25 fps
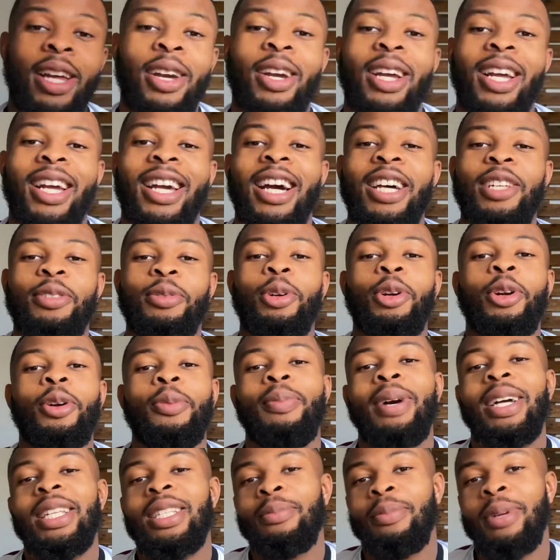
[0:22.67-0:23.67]
Guys, welcome
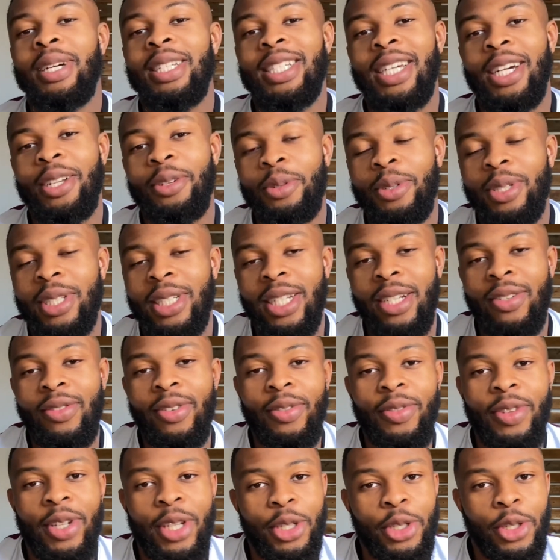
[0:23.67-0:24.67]
back to my channel. It's another
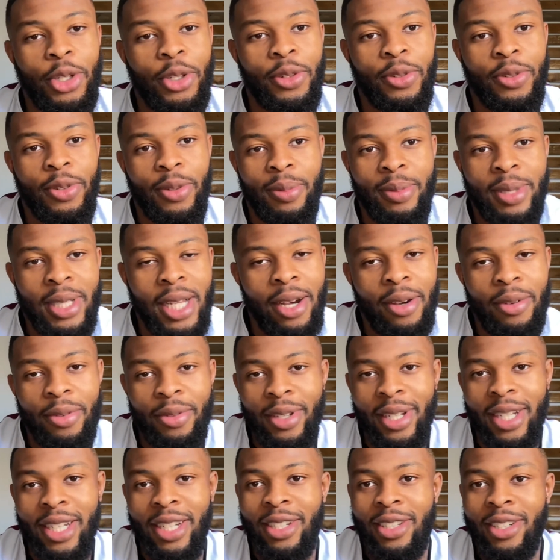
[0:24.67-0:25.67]
video from
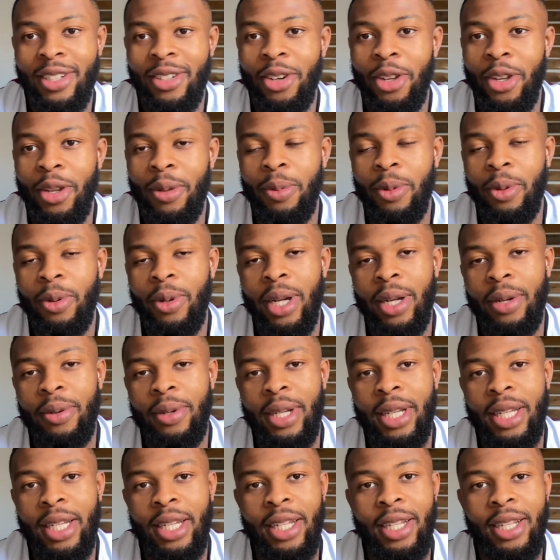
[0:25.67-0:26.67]
Taufik
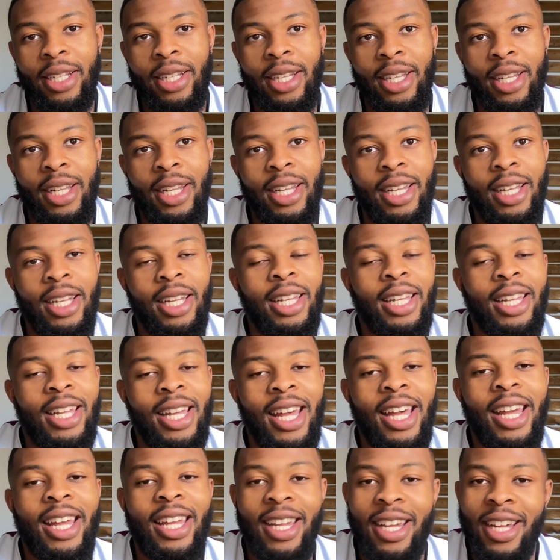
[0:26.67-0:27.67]
Olomowewe.
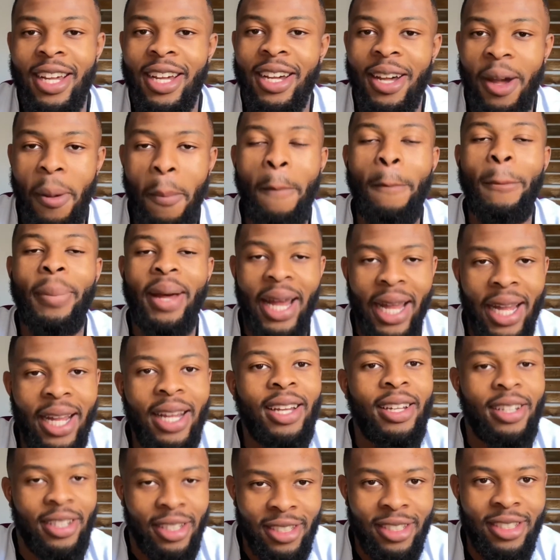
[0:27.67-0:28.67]
Yeah, I'm
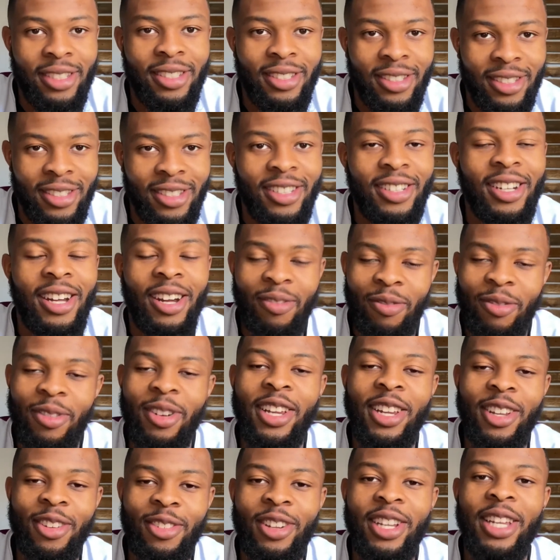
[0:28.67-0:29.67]
back. I'm
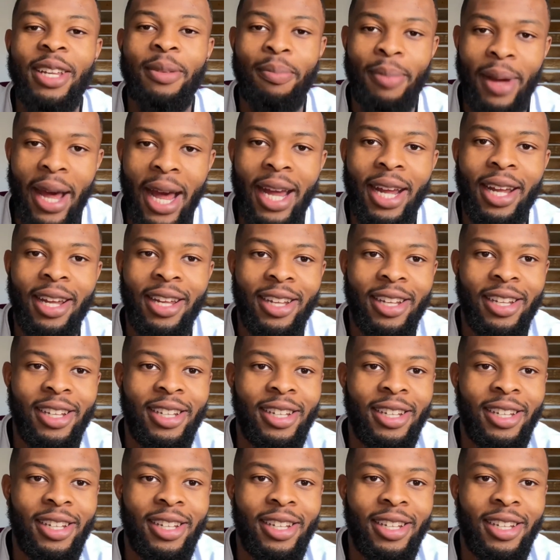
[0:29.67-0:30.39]
really back.